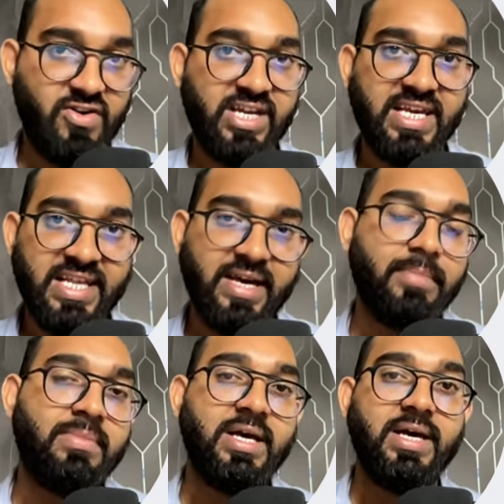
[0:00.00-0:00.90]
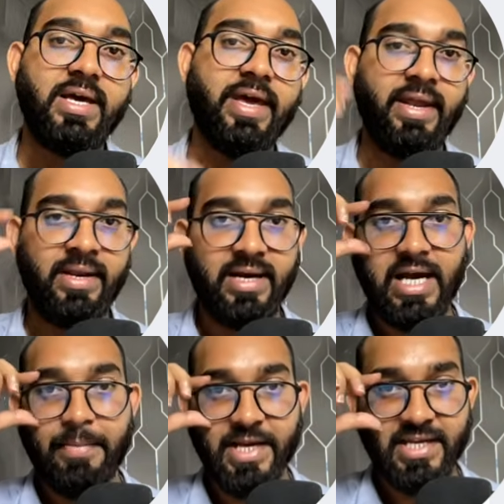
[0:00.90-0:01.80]
income in
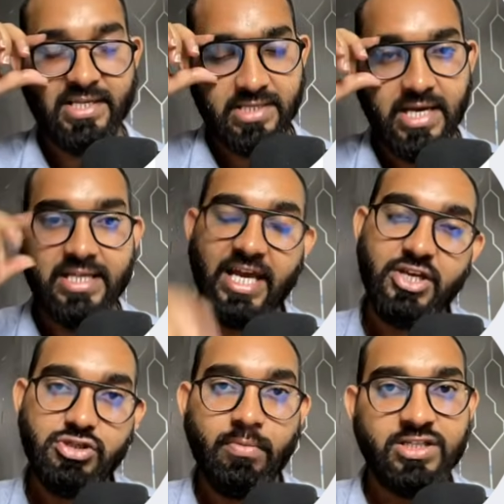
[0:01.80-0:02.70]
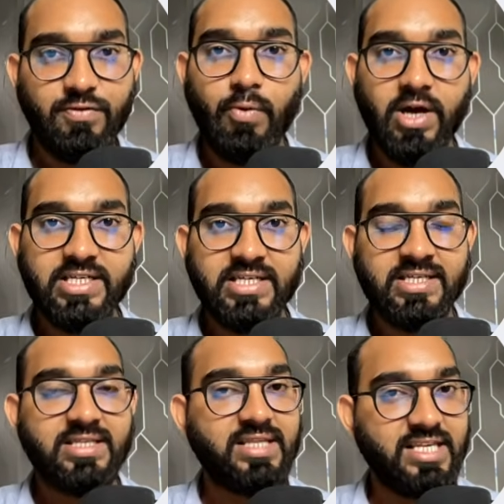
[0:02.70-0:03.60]
coming days. Thank you so much for watching
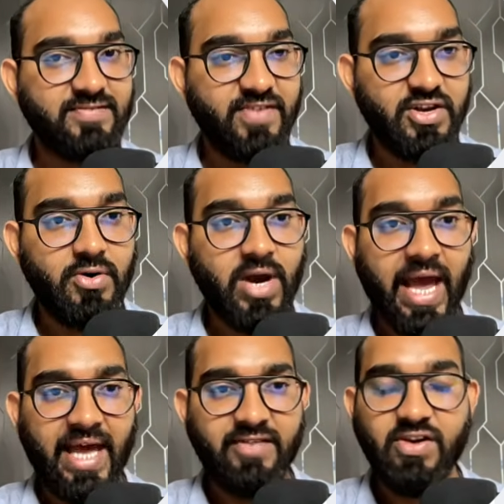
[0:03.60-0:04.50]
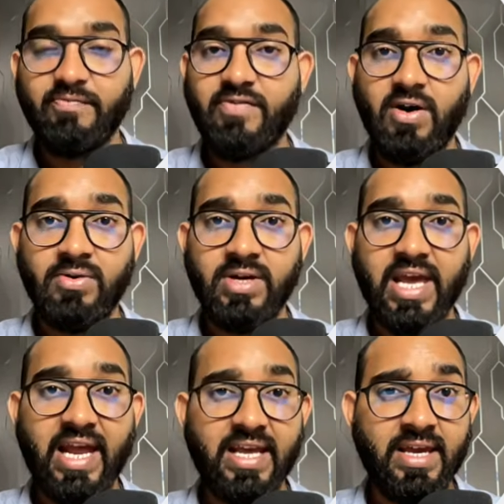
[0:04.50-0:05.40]
this video, and if you have found
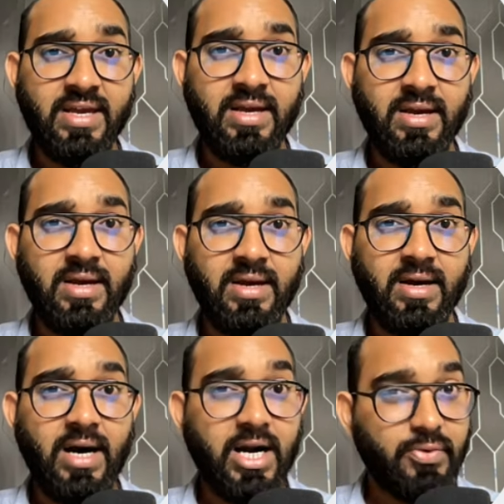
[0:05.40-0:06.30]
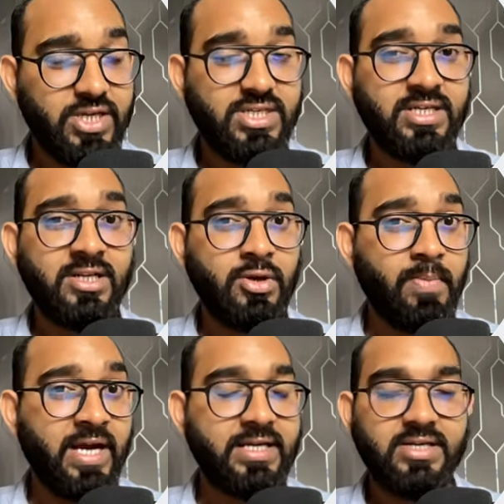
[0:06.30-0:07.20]
any question in your
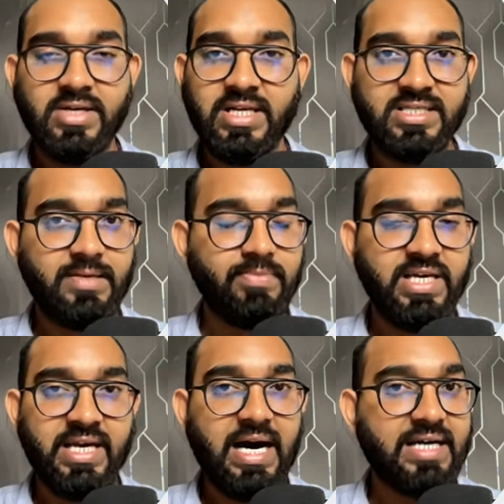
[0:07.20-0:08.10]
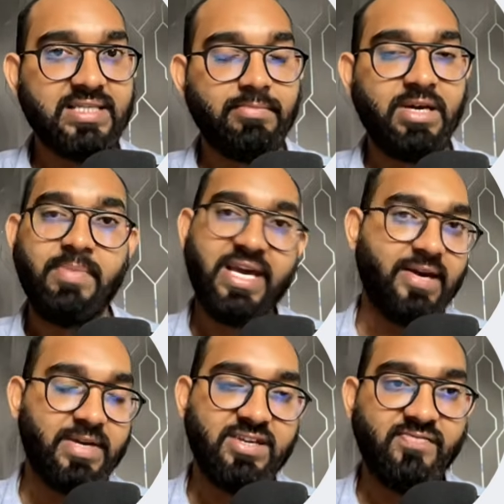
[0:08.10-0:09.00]
mind, you can simply ask me by
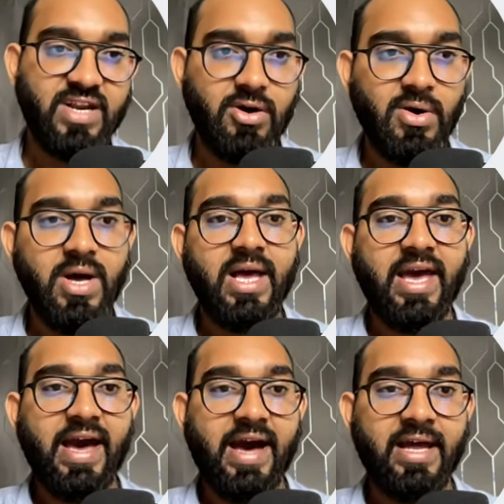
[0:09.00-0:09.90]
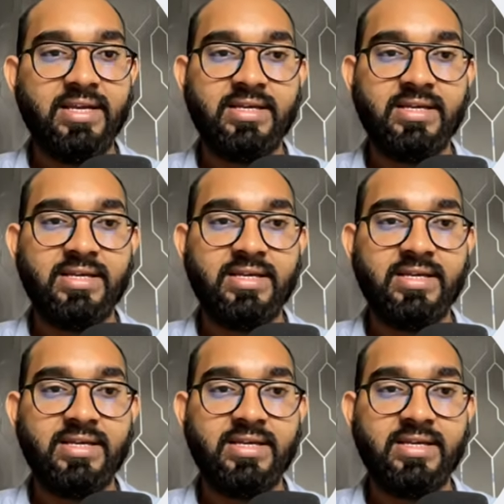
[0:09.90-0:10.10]
commenting below, and